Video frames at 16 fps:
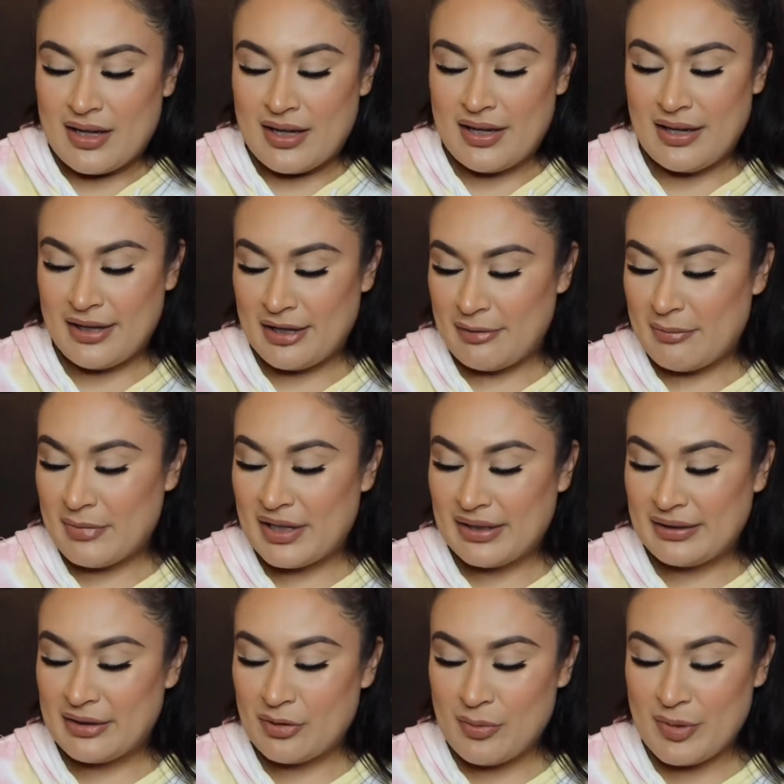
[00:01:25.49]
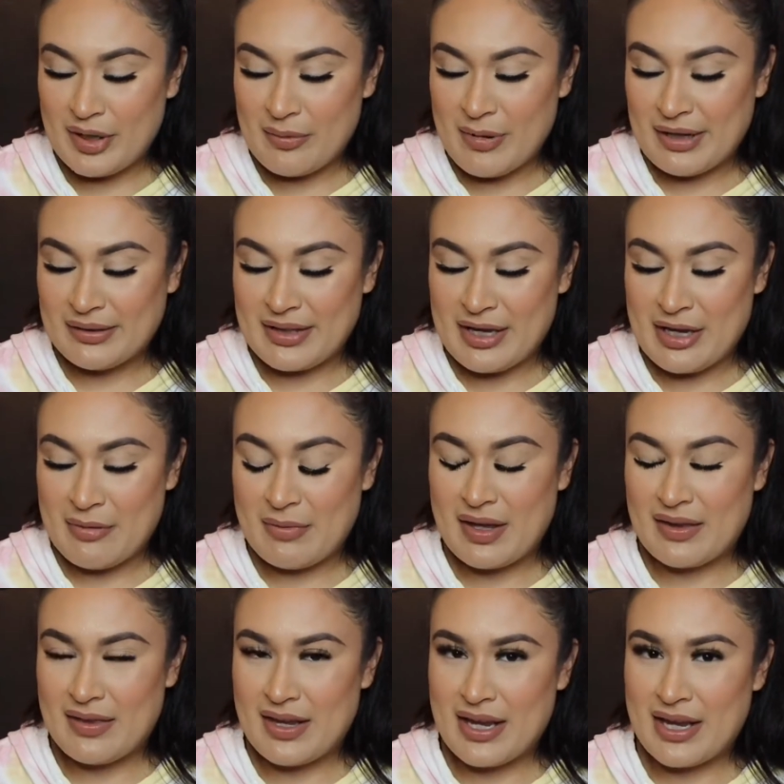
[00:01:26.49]
A little bit about them.
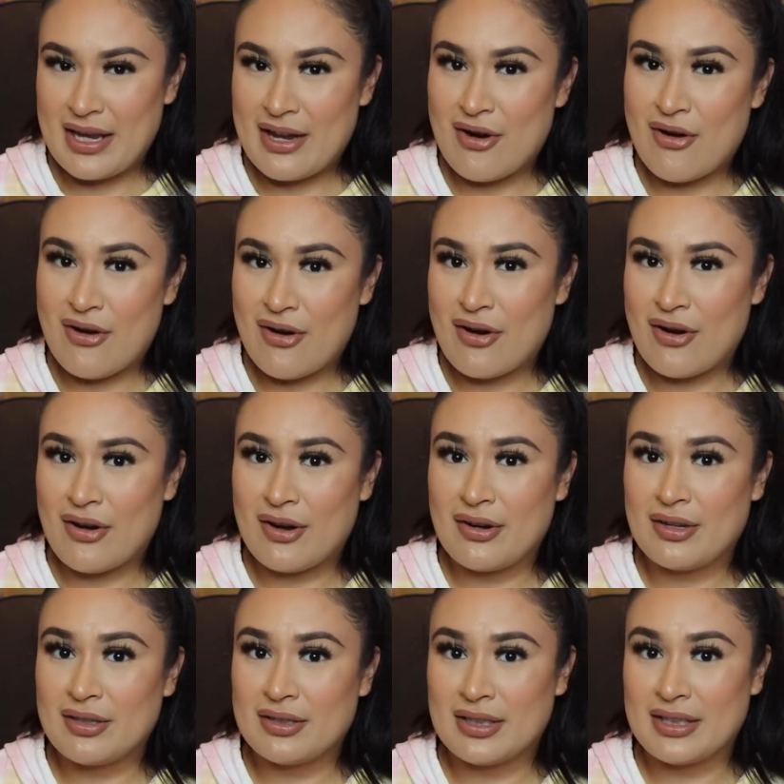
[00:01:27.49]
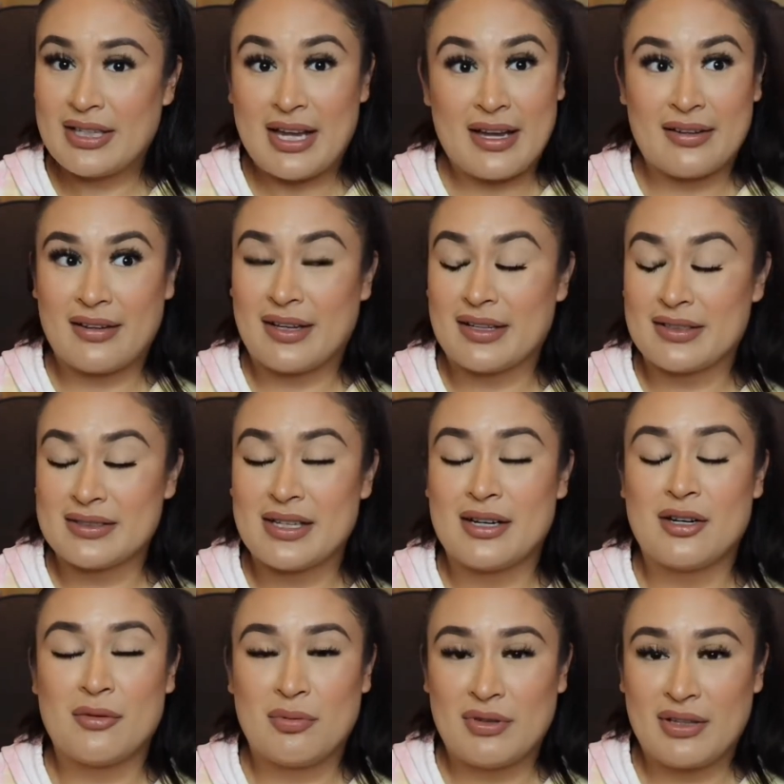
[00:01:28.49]
They are, again, like I
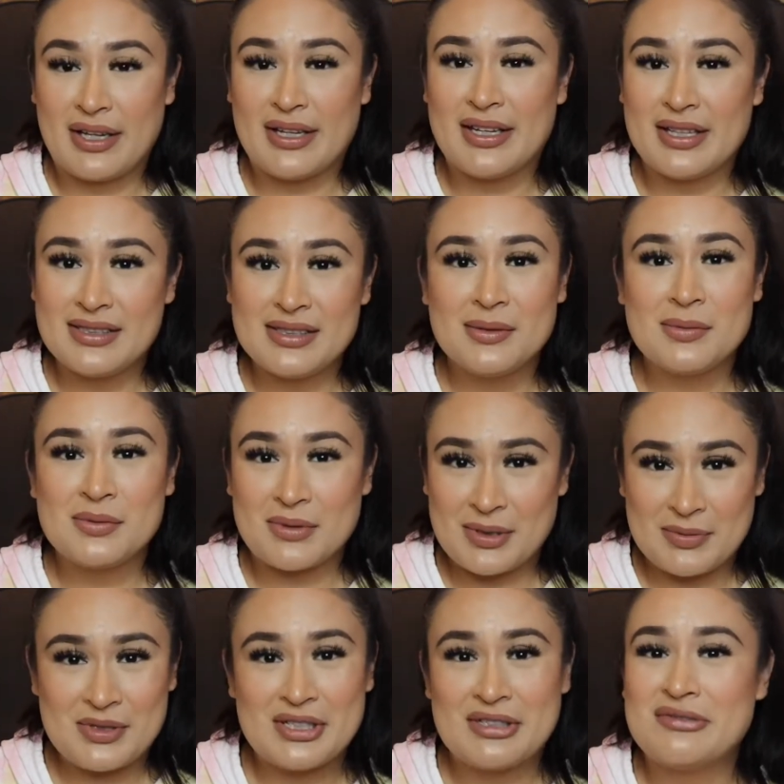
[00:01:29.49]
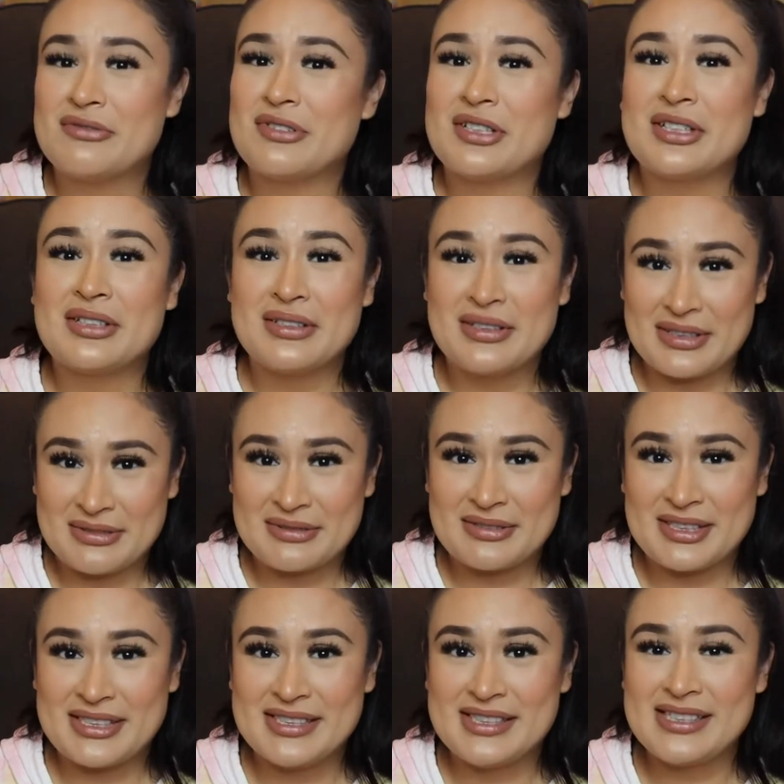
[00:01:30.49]
said, a play kit subscription for your little
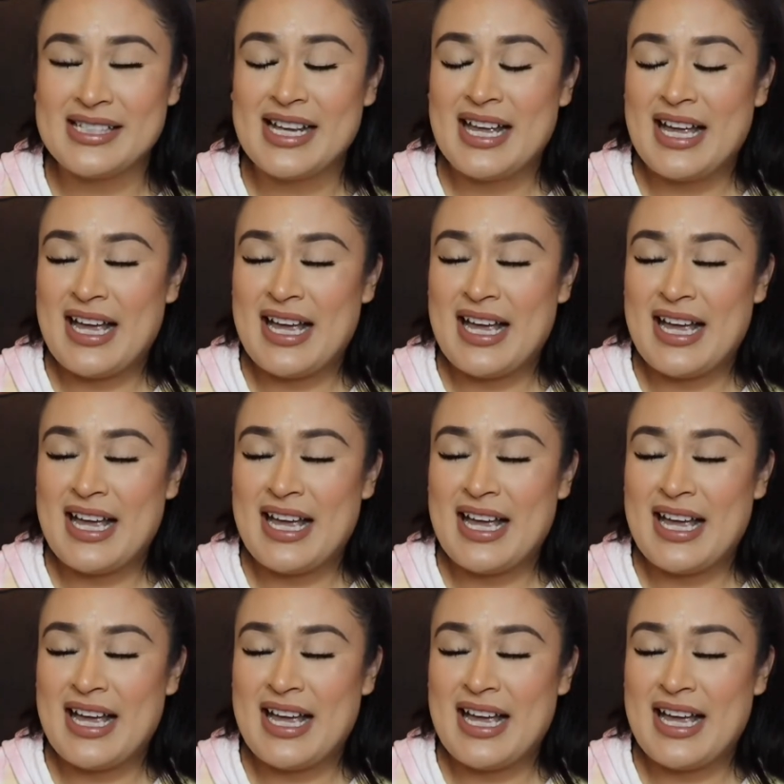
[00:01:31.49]
ones.